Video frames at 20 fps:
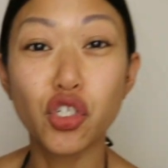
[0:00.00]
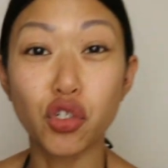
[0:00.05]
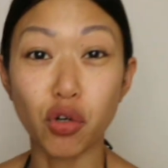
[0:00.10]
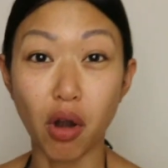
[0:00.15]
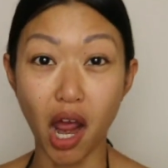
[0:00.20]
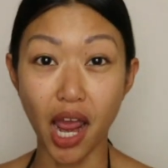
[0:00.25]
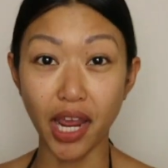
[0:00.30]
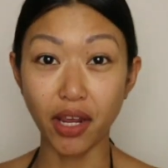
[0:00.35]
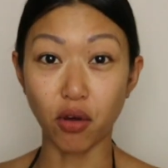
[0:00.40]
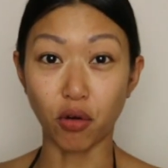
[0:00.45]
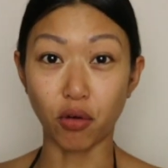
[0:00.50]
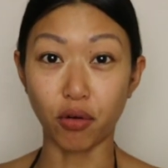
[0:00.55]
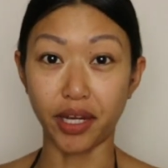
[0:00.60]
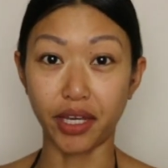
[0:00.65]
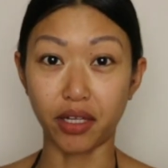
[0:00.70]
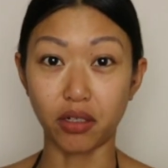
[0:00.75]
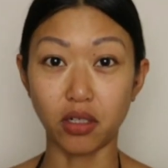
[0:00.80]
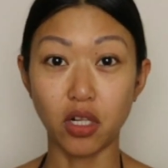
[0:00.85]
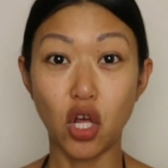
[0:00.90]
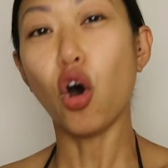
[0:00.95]
dry
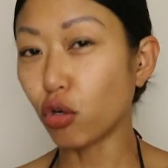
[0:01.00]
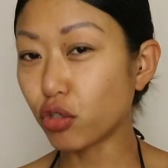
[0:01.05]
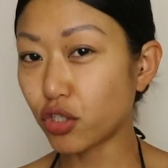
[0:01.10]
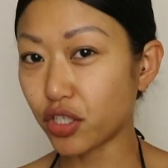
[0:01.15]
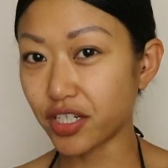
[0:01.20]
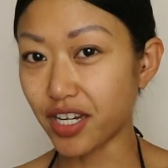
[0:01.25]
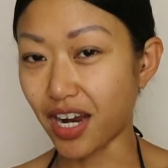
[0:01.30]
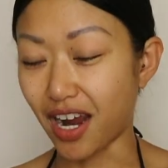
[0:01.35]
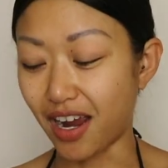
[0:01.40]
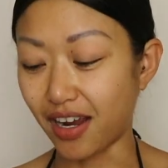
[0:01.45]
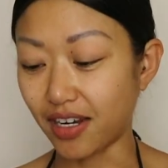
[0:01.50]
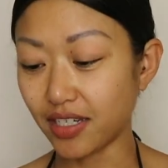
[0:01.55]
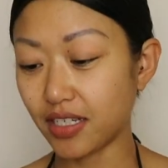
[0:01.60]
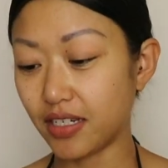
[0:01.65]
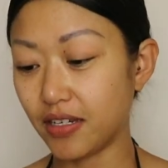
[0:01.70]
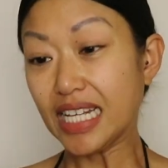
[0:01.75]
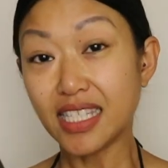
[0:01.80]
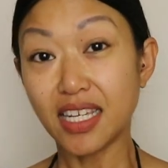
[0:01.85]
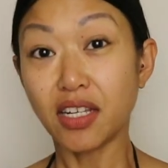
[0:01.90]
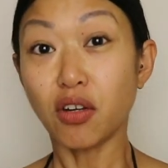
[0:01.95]
oil, ultra dark.
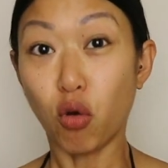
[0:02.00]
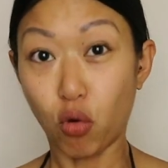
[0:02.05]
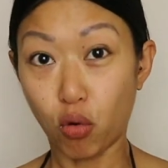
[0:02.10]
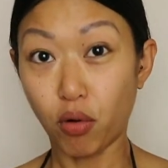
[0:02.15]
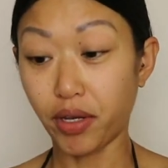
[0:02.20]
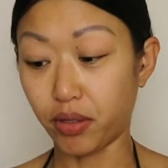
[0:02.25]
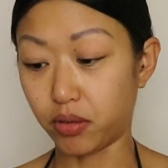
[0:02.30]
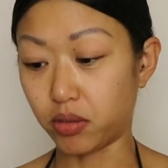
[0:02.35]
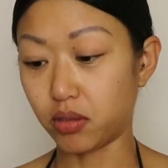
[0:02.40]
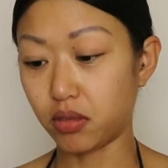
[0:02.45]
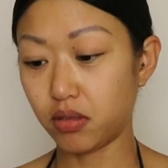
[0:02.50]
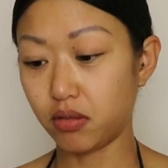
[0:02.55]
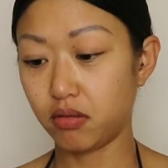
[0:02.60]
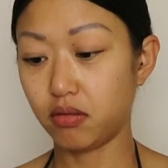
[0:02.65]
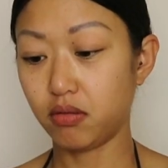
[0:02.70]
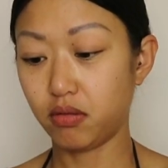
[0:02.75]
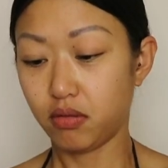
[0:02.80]
It's an oil.